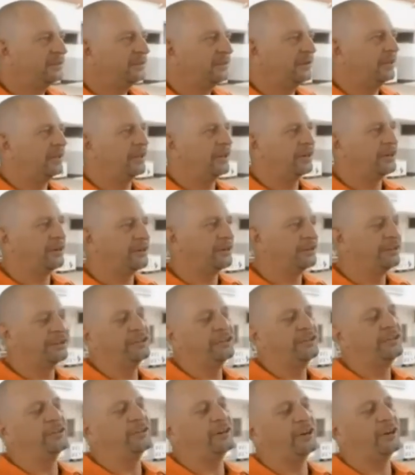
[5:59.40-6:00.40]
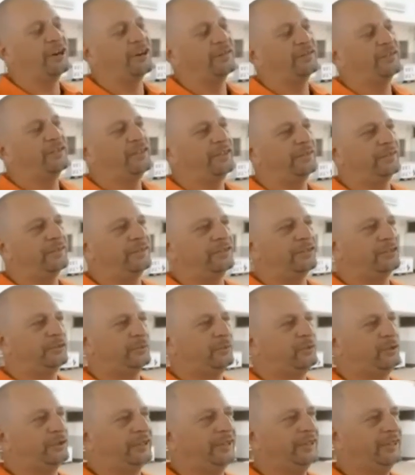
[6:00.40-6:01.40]
Well, I got in the queue at 7:30 this
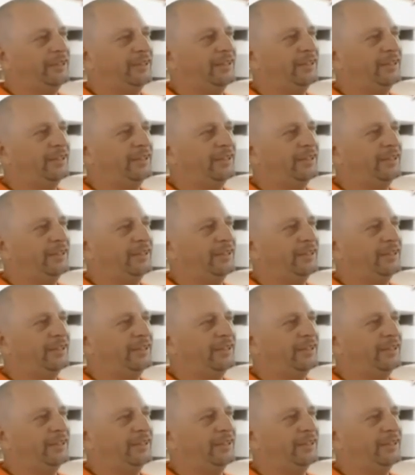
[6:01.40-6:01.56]
morning,